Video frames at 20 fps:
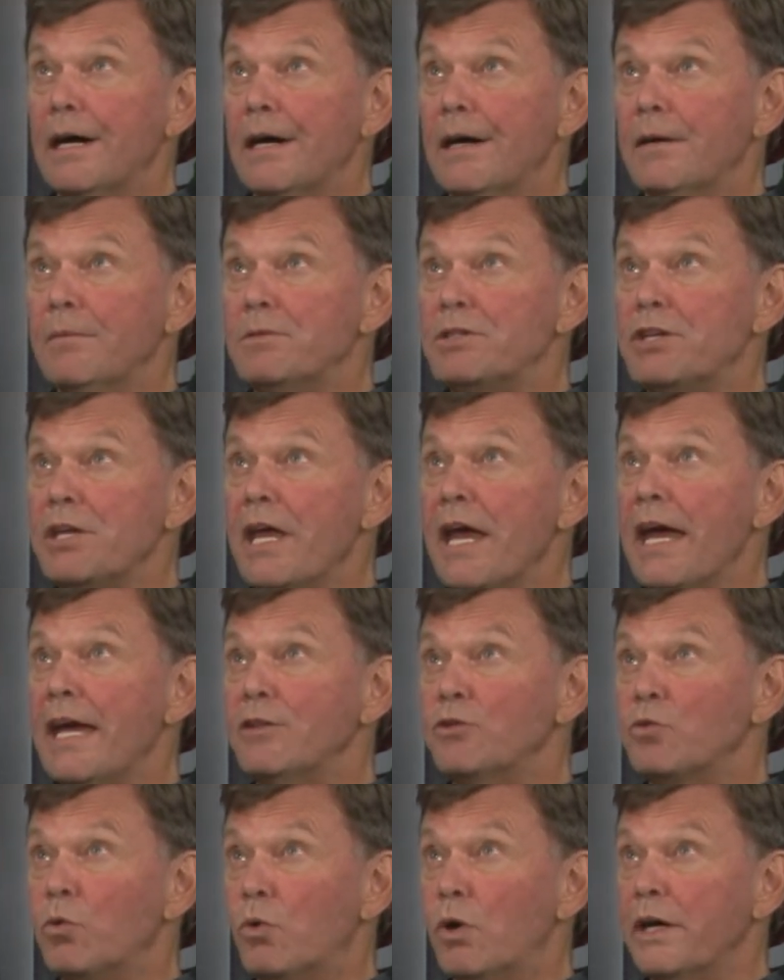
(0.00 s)
She
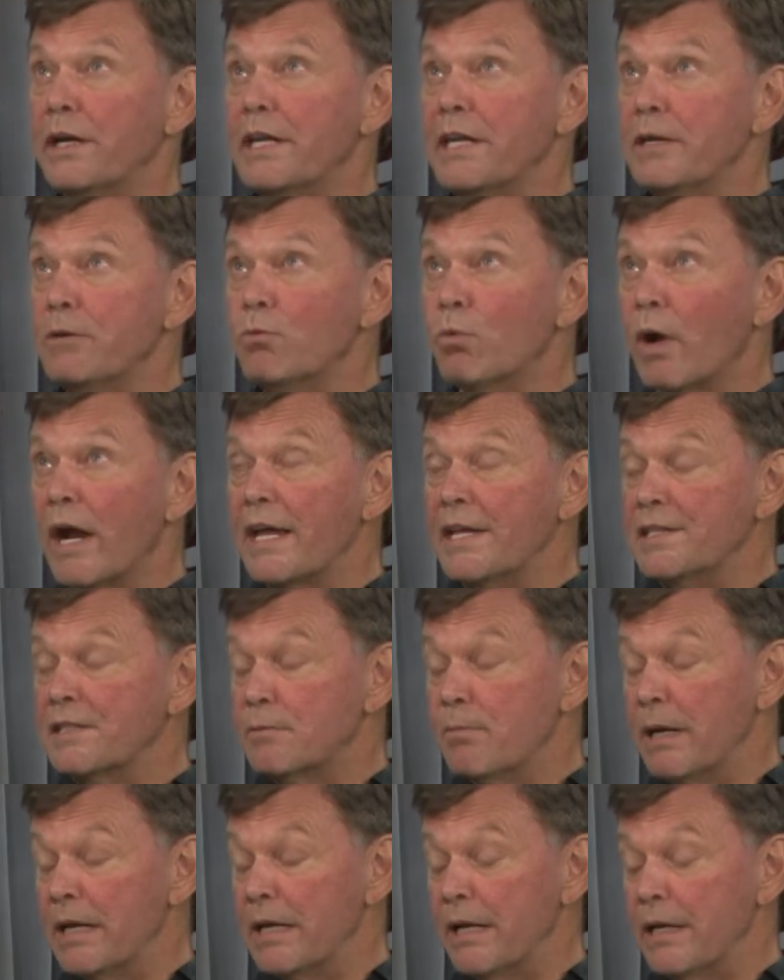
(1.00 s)
had 20
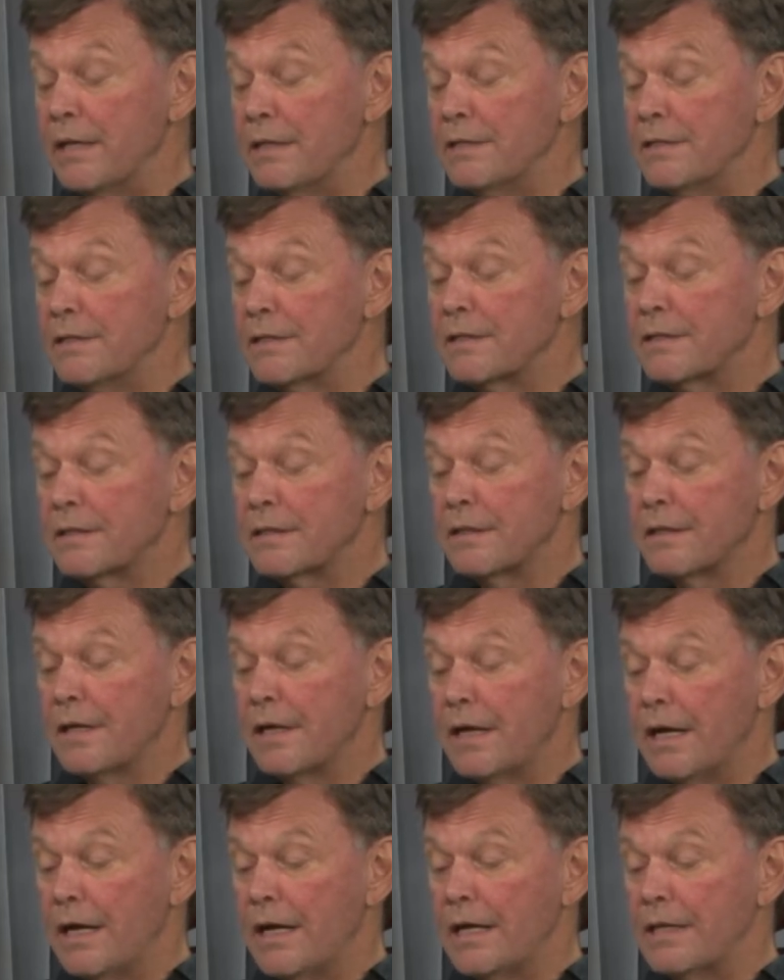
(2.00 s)
raised beds
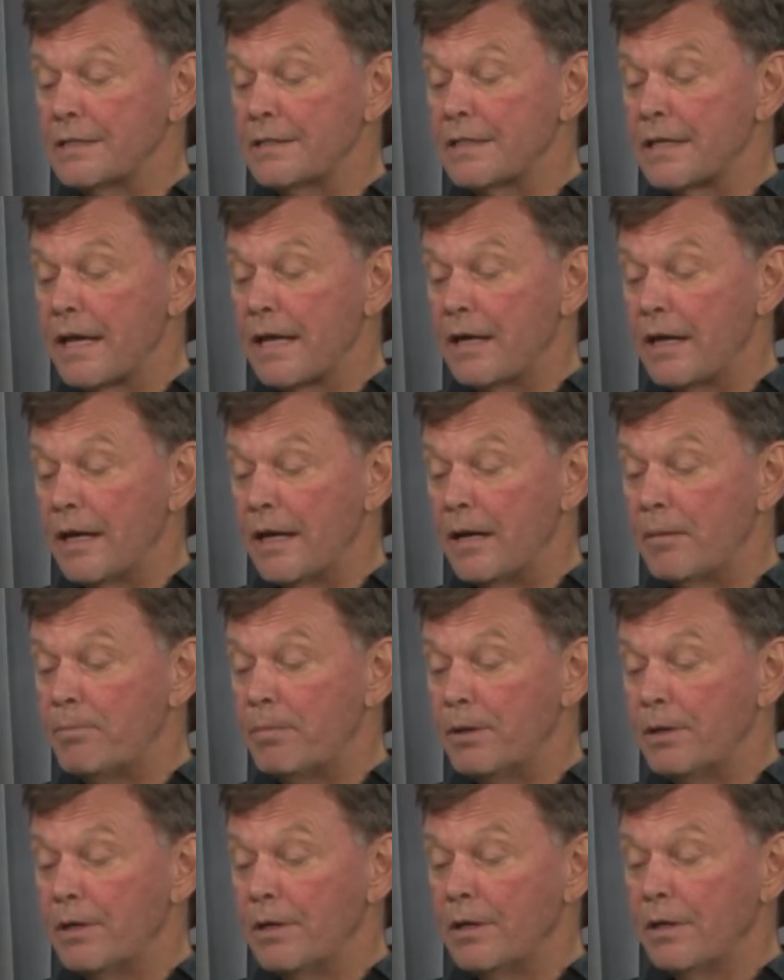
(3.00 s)
set up,
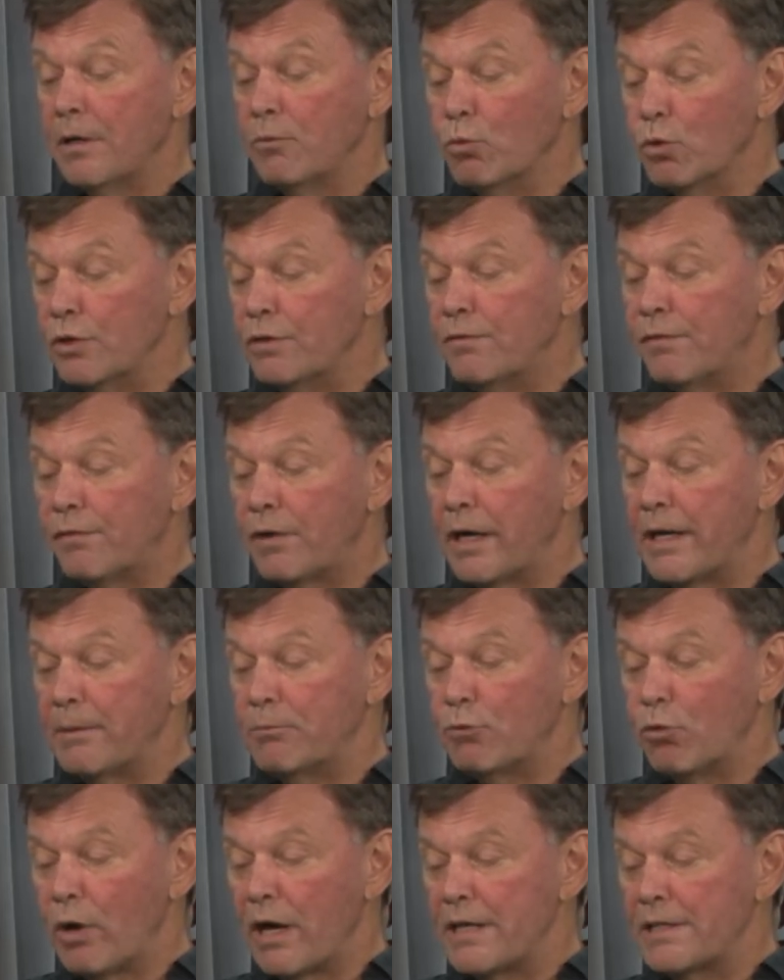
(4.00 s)

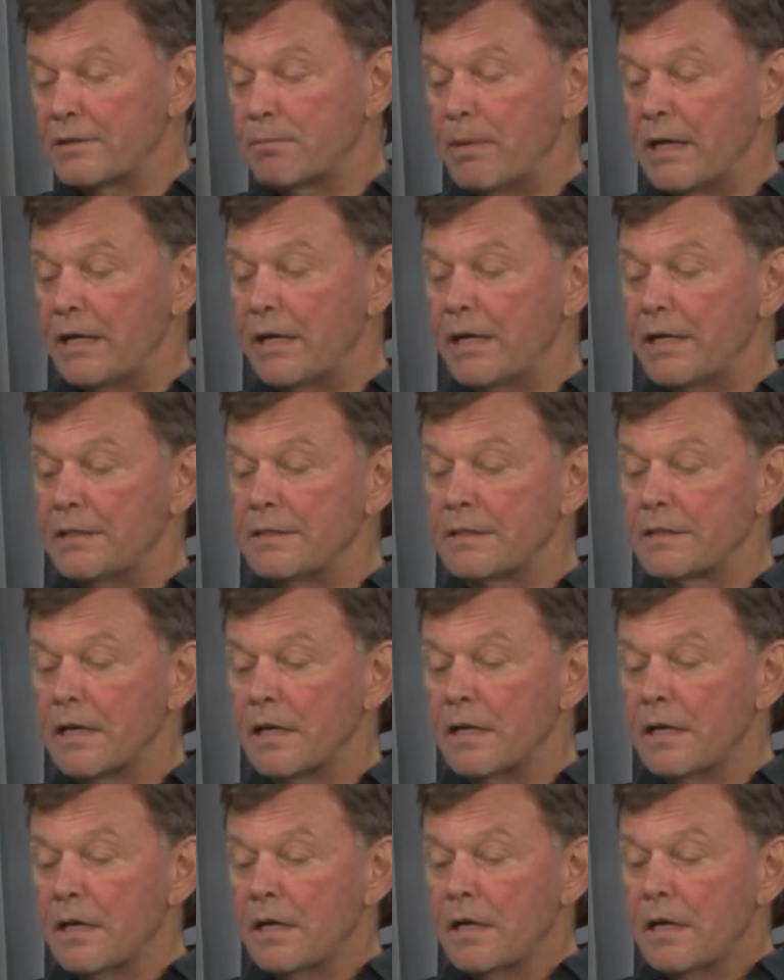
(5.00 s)
wood-framed raised beds,
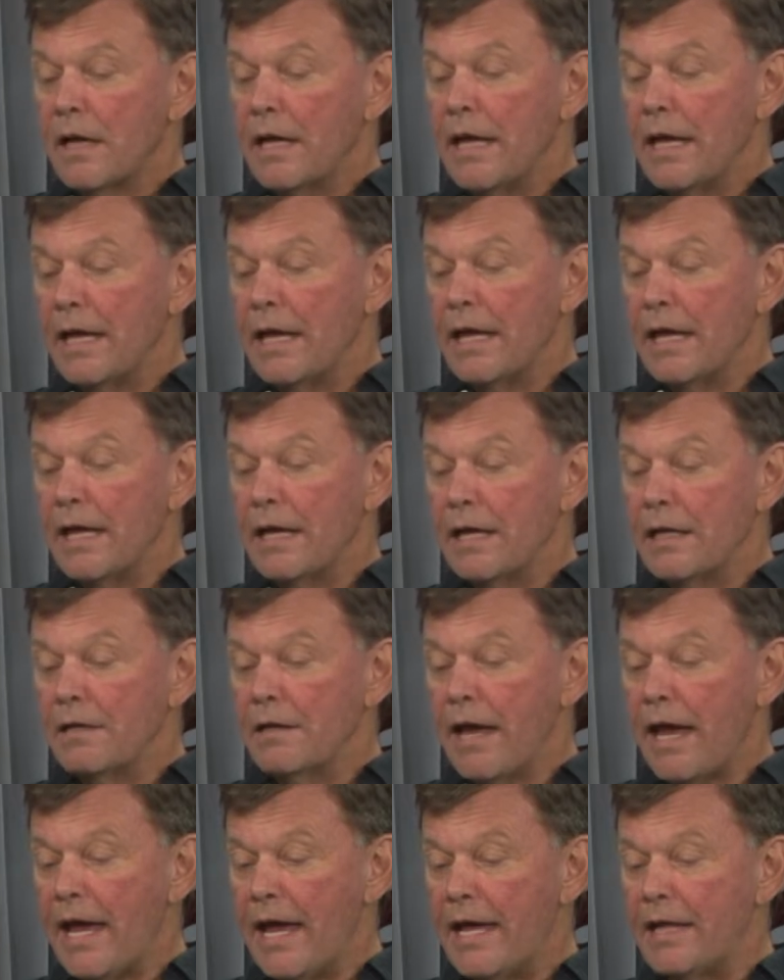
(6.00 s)
and
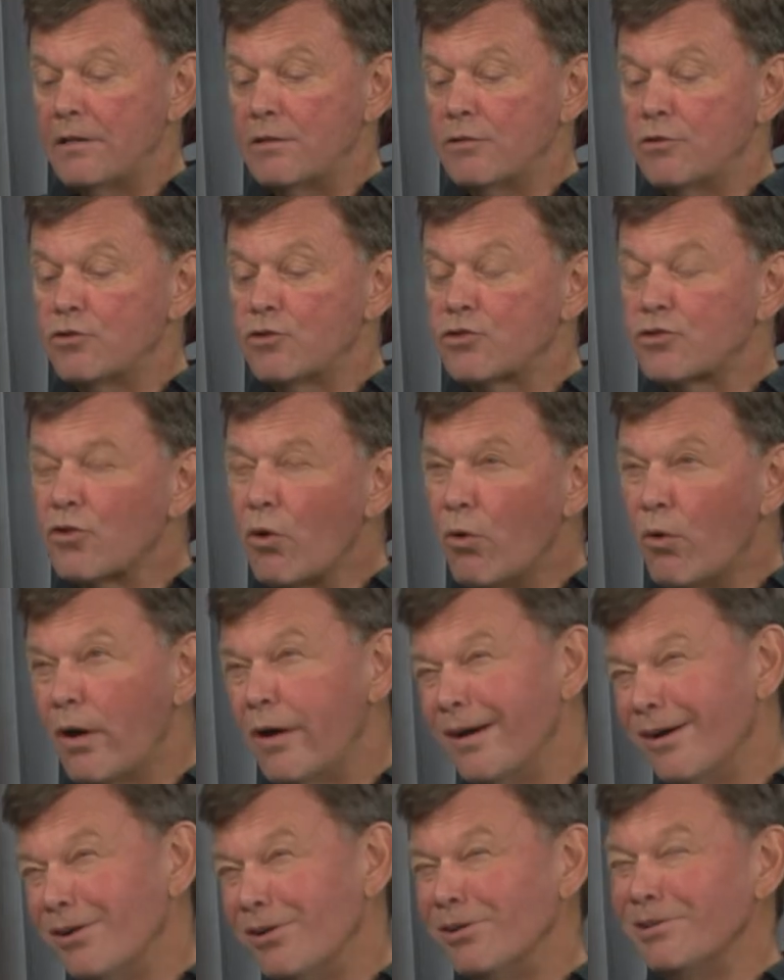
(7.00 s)
had
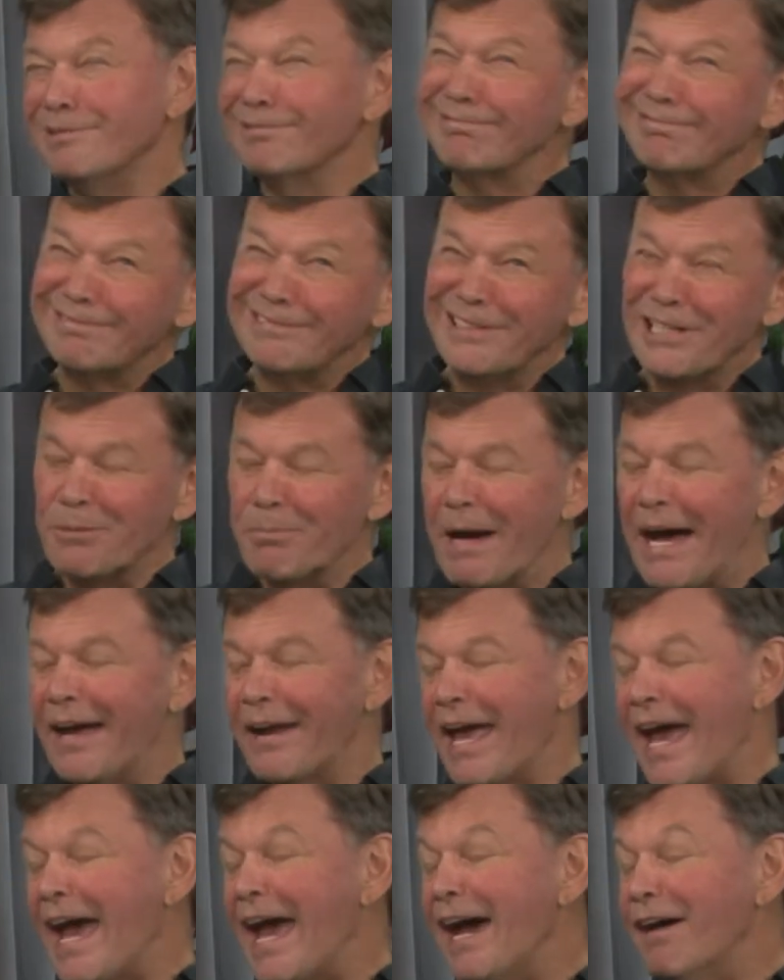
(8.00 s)
soil in about
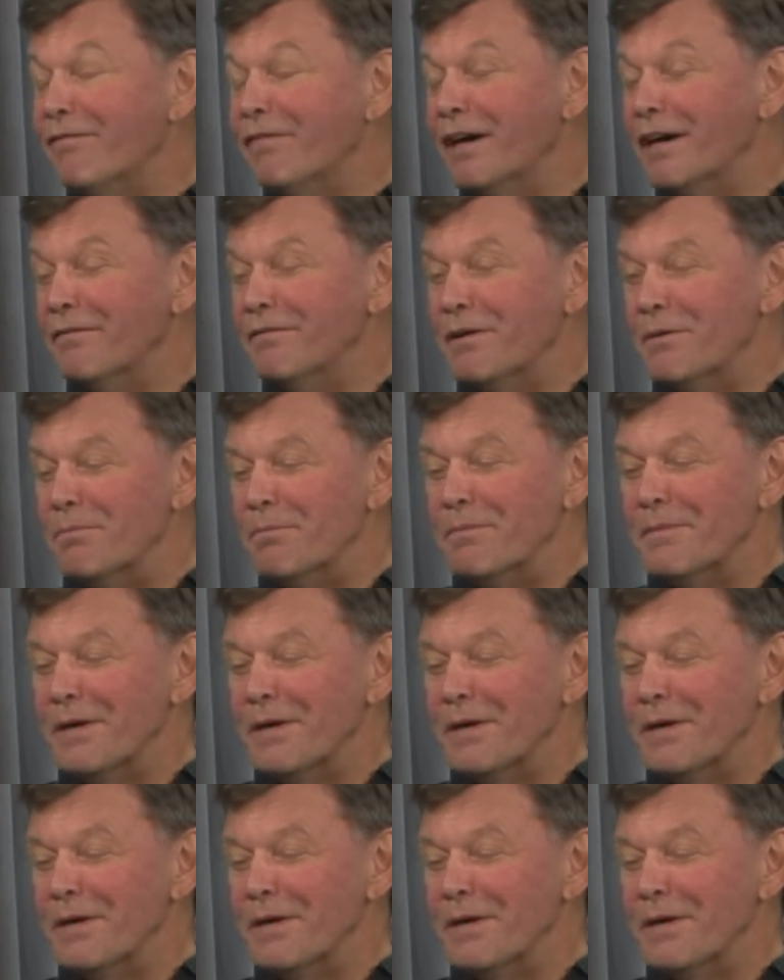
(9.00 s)
half of them.